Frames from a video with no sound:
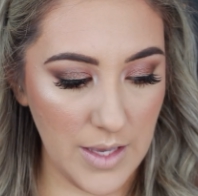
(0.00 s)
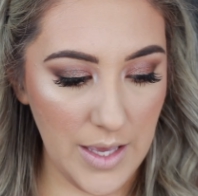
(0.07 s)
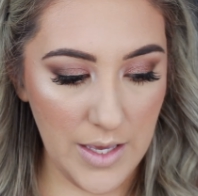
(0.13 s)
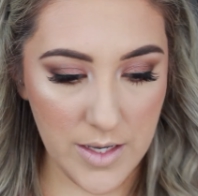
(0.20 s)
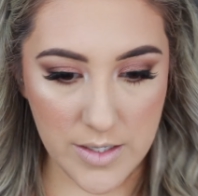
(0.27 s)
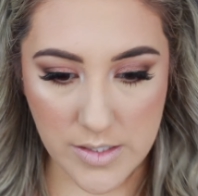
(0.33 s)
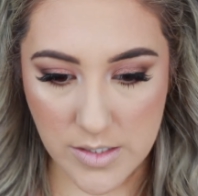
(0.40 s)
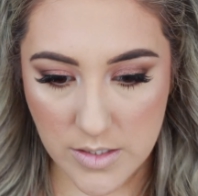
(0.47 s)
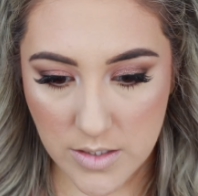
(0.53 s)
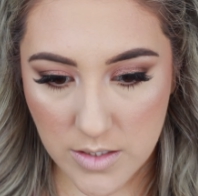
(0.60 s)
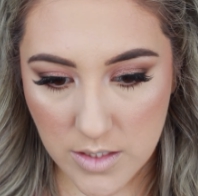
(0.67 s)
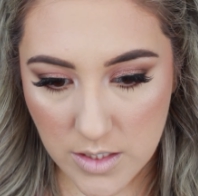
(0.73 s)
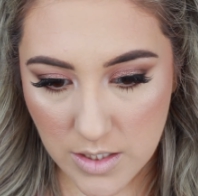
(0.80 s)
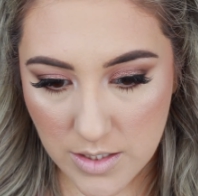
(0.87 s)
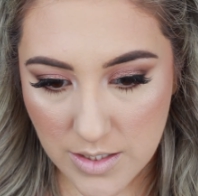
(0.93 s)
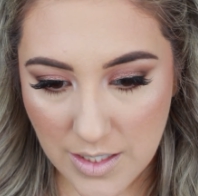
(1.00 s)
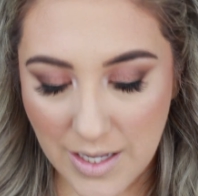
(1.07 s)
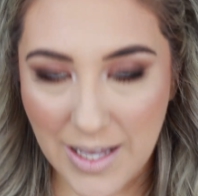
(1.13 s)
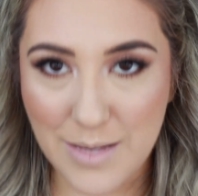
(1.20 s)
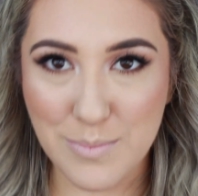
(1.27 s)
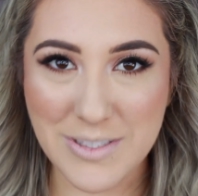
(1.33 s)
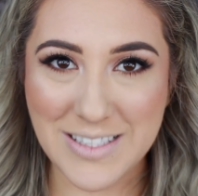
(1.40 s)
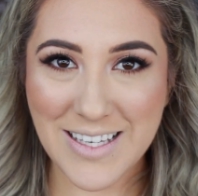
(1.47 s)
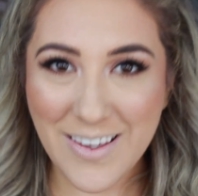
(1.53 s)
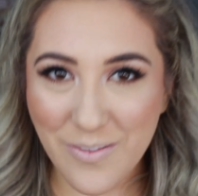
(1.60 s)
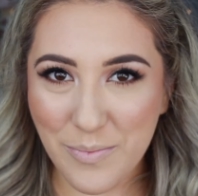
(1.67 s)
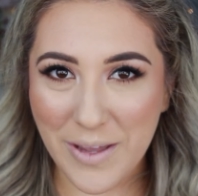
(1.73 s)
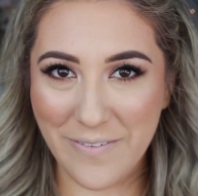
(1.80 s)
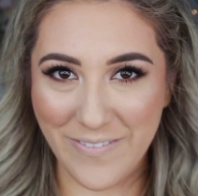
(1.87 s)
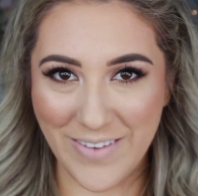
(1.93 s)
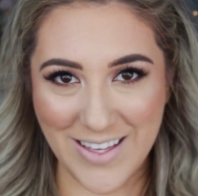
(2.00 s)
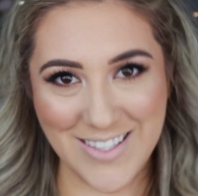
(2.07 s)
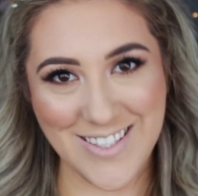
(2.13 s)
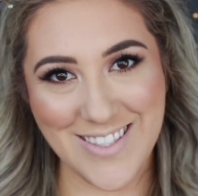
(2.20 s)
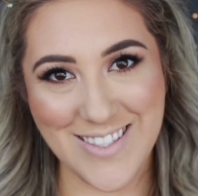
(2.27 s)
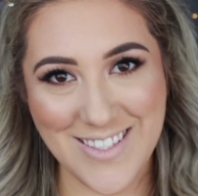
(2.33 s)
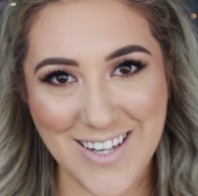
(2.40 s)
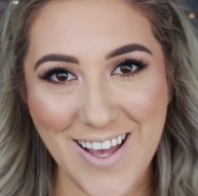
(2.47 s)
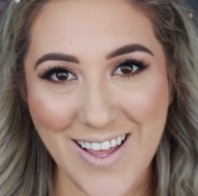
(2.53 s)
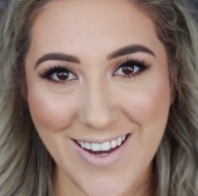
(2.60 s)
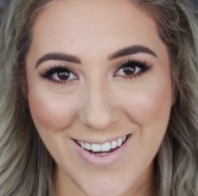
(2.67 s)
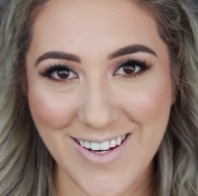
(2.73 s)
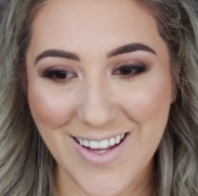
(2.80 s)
And I believe my face is done.